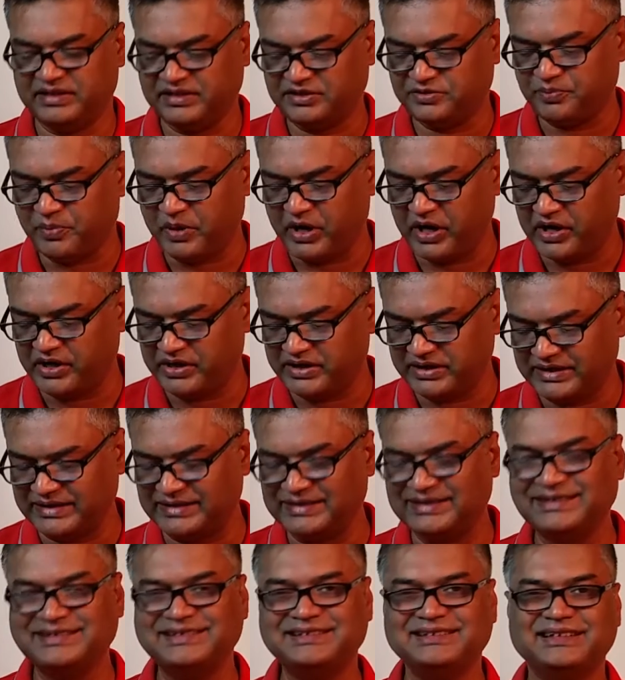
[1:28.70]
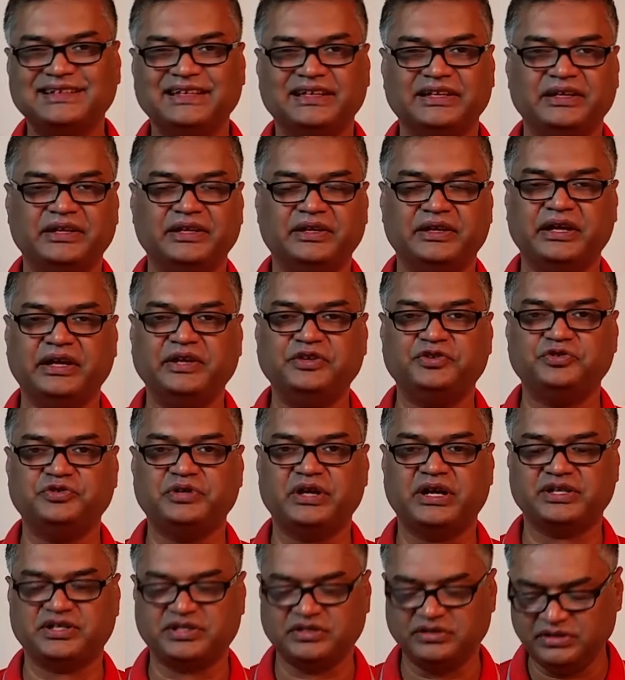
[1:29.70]
part, this is an
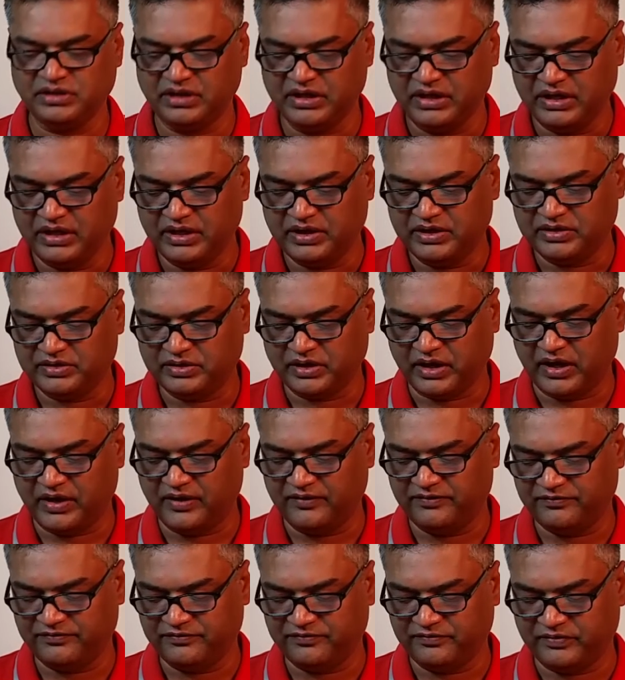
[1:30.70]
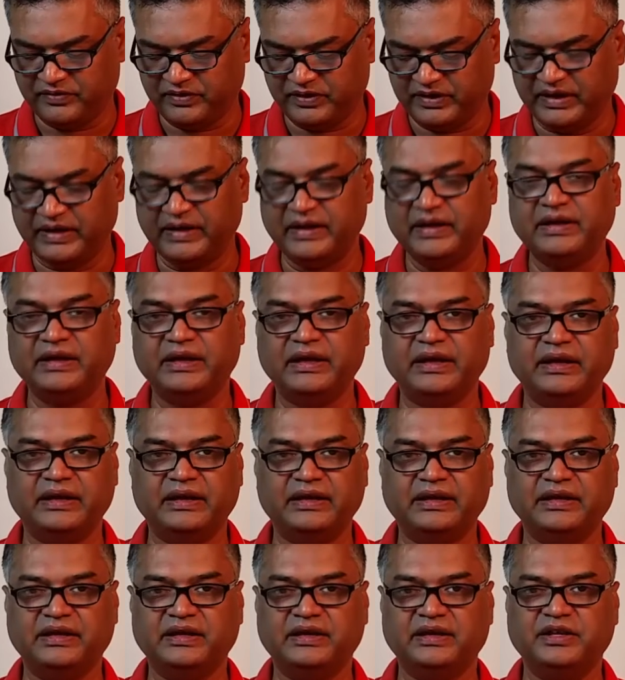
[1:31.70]
introduction of
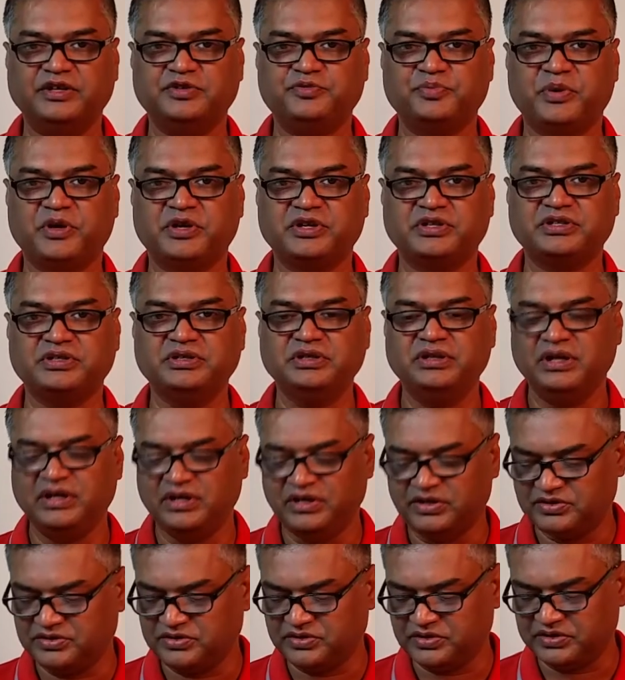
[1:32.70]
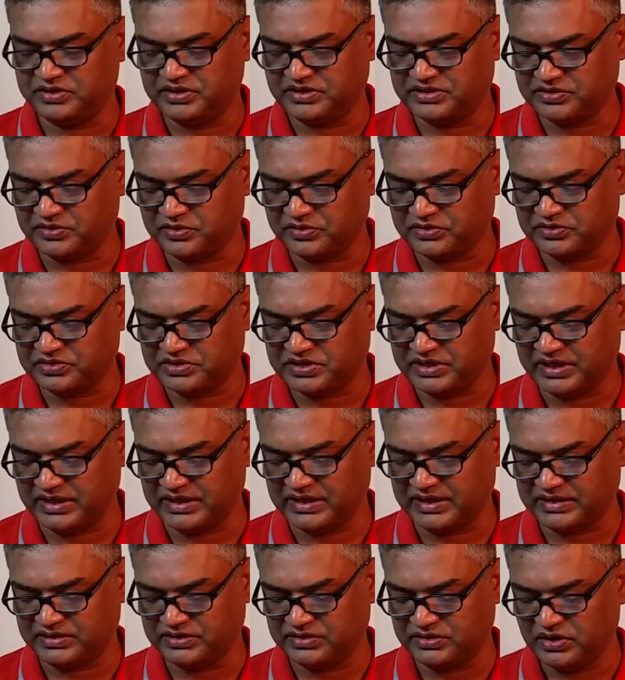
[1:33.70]
each person. So this is going to
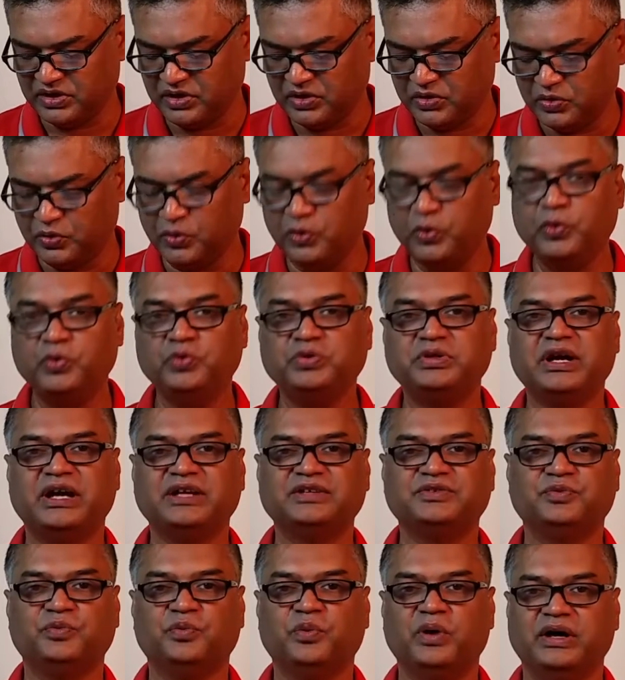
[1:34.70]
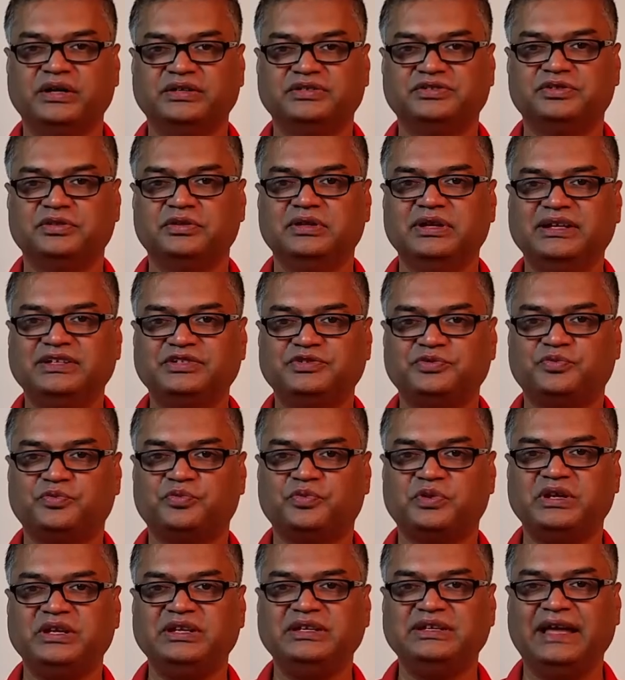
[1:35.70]
tell us who does what. So let's
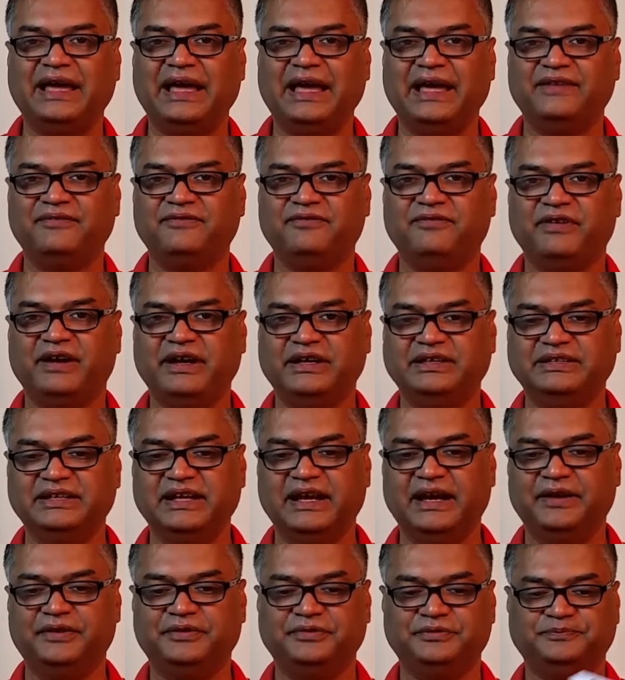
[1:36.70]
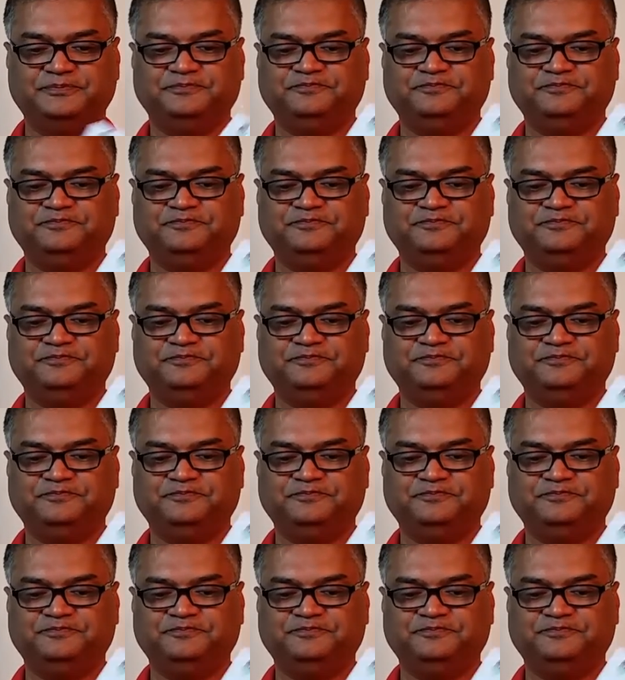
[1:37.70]
read and find out.